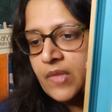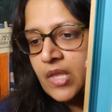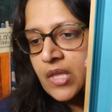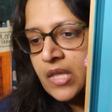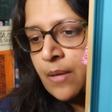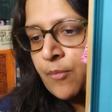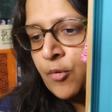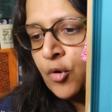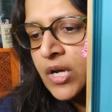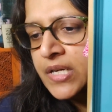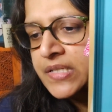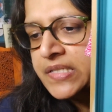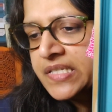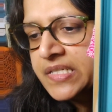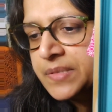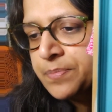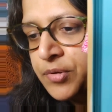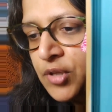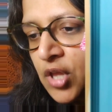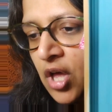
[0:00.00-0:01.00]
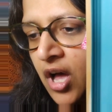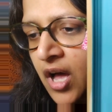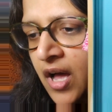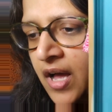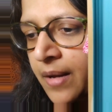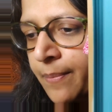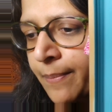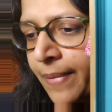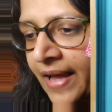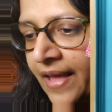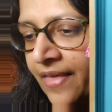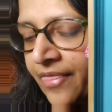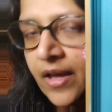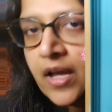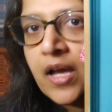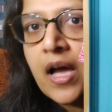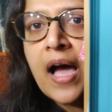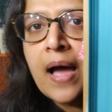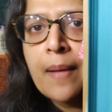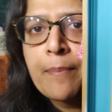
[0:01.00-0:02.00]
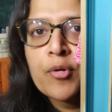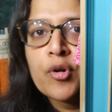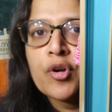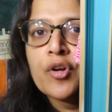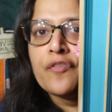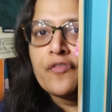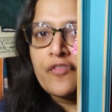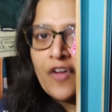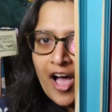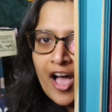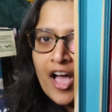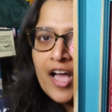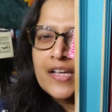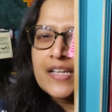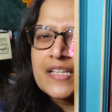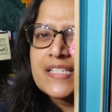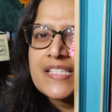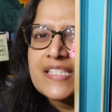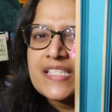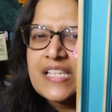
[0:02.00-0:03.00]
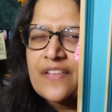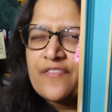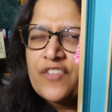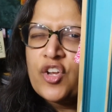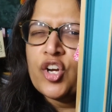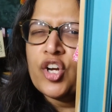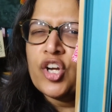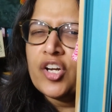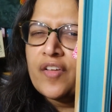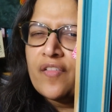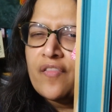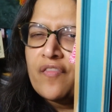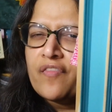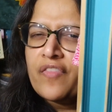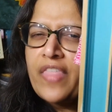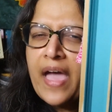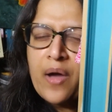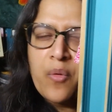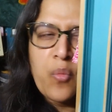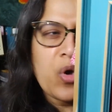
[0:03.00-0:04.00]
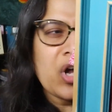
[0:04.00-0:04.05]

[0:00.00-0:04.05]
came across this blog by the Copper Fox. Have you heard of that